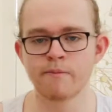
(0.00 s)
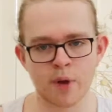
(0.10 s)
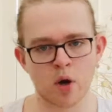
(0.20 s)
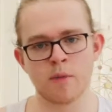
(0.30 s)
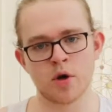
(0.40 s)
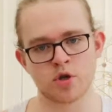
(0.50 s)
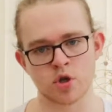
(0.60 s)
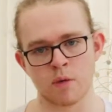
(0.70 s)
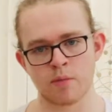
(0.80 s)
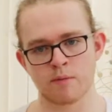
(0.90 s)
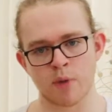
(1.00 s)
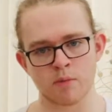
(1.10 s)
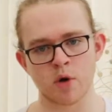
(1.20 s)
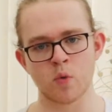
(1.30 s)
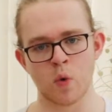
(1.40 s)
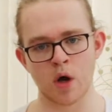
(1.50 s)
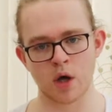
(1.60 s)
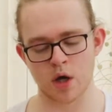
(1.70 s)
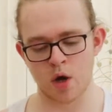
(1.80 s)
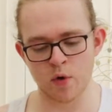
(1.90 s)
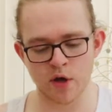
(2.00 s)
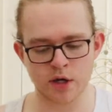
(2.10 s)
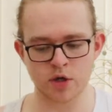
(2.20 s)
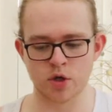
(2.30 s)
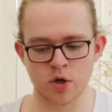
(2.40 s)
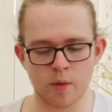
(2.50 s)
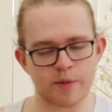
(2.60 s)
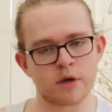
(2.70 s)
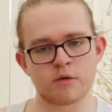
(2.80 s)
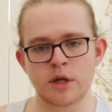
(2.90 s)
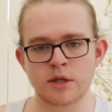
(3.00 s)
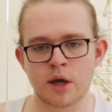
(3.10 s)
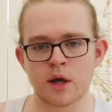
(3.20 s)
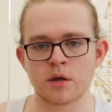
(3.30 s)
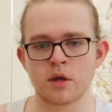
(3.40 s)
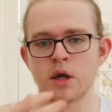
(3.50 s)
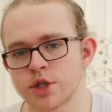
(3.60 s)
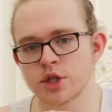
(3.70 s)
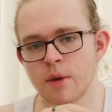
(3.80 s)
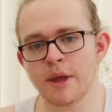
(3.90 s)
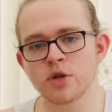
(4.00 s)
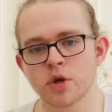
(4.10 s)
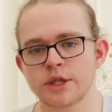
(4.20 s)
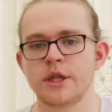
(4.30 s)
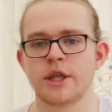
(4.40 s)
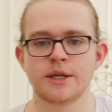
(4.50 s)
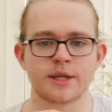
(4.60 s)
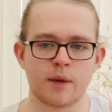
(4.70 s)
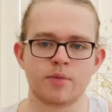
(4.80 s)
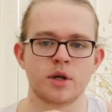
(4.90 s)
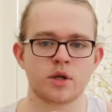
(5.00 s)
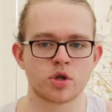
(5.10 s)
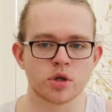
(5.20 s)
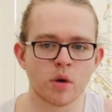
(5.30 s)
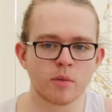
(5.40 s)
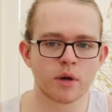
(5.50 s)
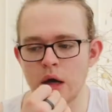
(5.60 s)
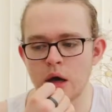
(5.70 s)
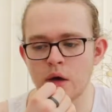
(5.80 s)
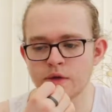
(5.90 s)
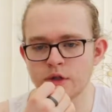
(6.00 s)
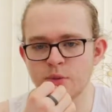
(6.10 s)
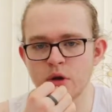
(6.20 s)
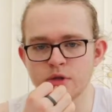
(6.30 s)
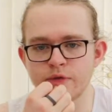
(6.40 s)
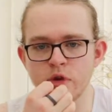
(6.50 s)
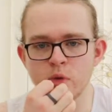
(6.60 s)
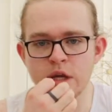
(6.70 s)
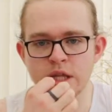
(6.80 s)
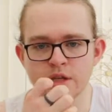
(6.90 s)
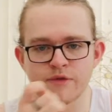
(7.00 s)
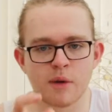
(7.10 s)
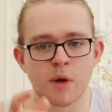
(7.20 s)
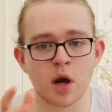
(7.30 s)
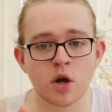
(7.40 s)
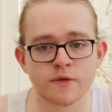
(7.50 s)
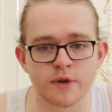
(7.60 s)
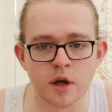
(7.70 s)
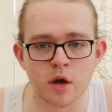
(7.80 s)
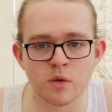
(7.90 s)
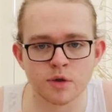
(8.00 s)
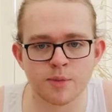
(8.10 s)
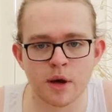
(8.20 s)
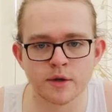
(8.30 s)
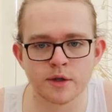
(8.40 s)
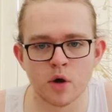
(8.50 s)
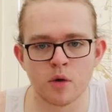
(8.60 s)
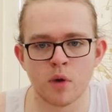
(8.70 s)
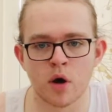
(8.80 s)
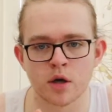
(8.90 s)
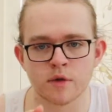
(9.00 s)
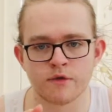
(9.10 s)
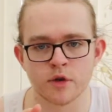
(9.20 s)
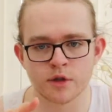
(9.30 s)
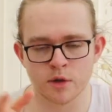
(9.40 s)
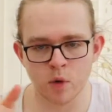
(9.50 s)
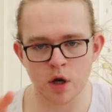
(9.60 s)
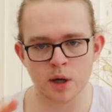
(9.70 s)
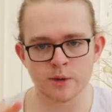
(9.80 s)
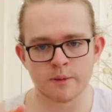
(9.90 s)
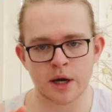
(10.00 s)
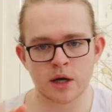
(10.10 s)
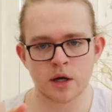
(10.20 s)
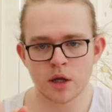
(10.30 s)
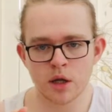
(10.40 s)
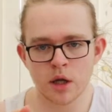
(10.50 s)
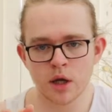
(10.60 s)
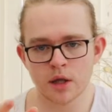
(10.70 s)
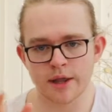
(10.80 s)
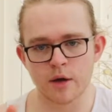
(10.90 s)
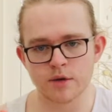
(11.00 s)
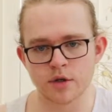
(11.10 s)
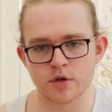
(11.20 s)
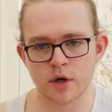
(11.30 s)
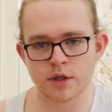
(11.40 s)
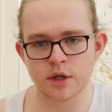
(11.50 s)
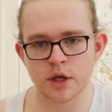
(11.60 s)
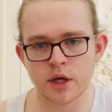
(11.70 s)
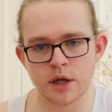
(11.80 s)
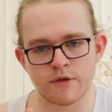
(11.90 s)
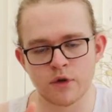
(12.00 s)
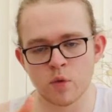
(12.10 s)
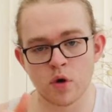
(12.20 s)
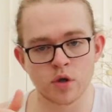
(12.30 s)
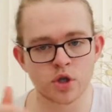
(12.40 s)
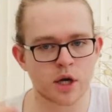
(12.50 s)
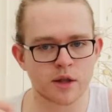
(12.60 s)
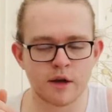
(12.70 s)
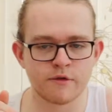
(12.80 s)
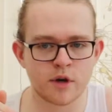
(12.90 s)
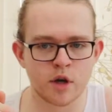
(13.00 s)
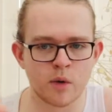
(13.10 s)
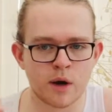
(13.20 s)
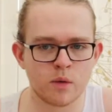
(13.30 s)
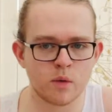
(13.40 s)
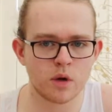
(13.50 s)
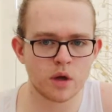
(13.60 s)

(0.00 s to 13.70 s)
by my job, by my work. I work in a shop in retail. Some interesting things happen in a shop. I've experienced a few weird things. In fact, my last video was about the time I confronted a one-armed man. That was interesting. If you want to check that video out,